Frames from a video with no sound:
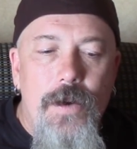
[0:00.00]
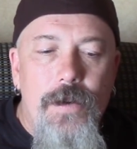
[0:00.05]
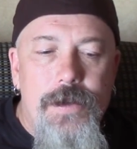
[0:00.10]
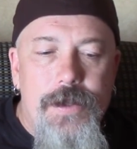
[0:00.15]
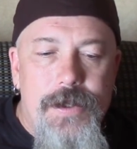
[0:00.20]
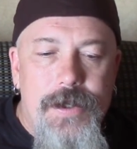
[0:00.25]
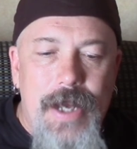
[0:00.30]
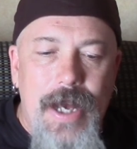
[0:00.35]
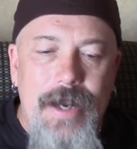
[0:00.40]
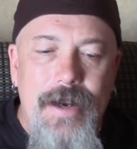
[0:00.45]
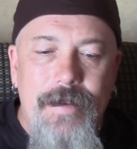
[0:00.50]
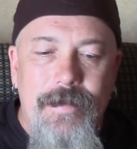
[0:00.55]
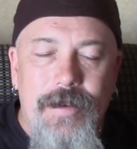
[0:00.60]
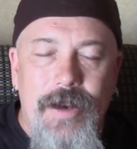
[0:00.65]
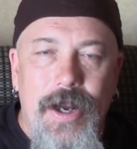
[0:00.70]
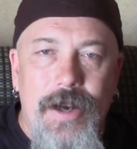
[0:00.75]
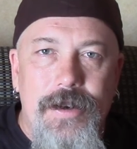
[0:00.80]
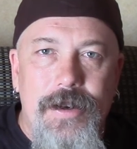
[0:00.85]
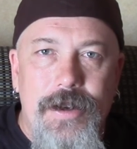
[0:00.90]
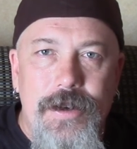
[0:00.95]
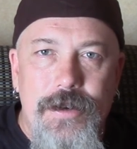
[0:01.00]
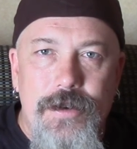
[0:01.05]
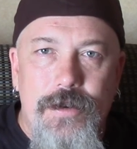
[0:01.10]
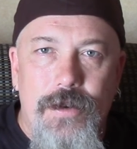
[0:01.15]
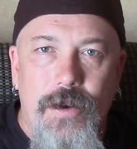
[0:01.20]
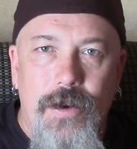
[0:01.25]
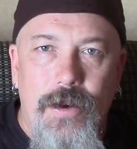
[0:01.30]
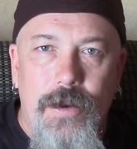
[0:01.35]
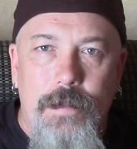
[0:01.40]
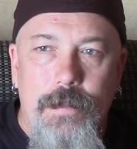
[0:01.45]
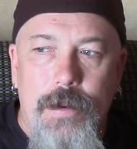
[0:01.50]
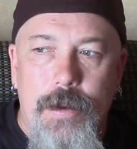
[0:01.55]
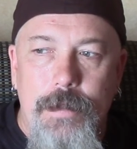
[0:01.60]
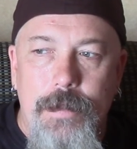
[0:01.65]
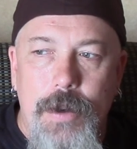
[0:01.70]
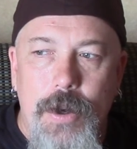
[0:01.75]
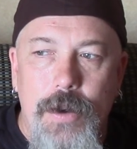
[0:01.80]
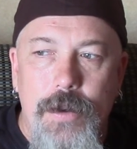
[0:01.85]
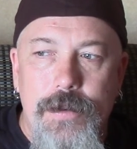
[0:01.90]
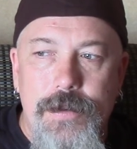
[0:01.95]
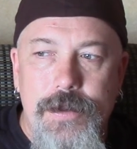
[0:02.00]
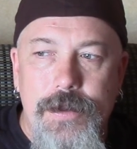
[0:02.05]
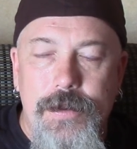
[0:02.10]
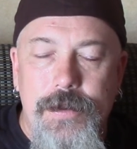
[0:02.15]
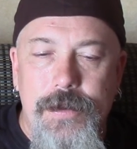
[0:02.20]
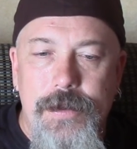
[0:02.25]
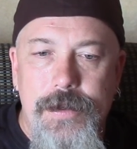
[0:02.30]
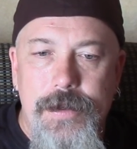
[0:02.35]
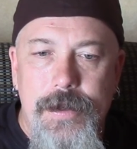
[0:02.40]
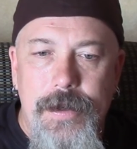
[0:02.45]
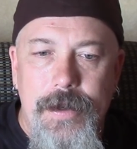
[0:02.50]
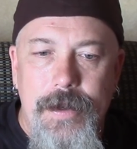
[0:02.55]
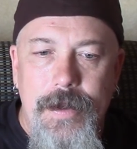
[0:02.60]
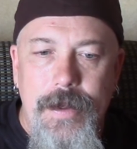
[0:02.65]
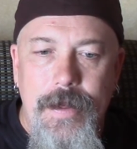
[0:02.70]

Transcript: set of gun control proposals